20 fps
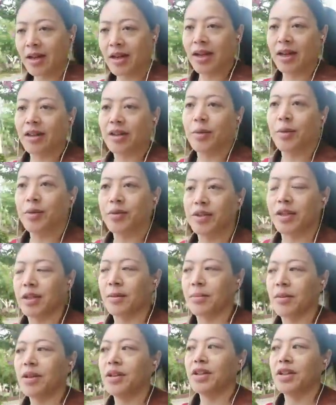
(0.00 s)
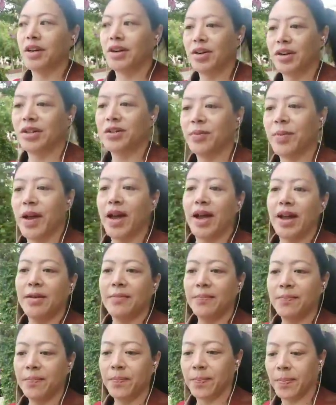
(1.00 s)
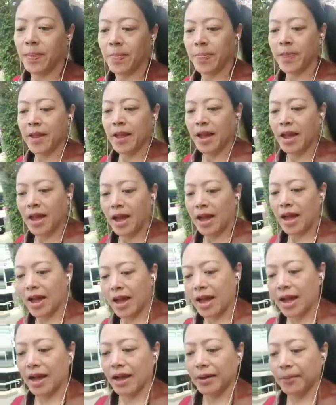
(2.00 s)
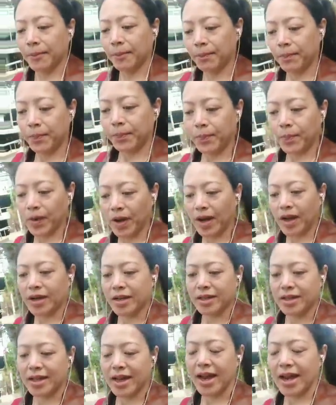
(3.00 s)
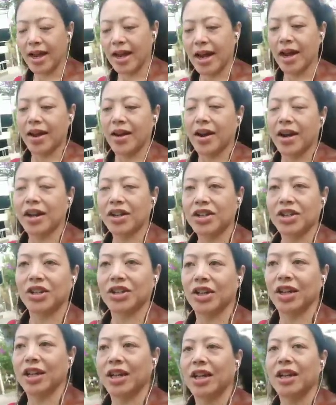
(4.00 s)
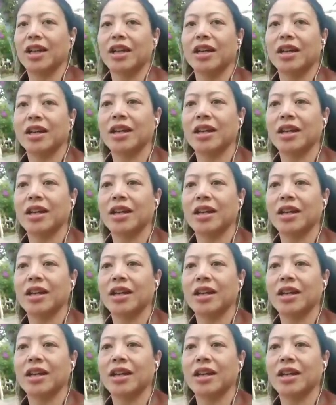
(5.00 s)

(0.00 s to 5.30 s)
A lot of people see the military as bad. But they are actually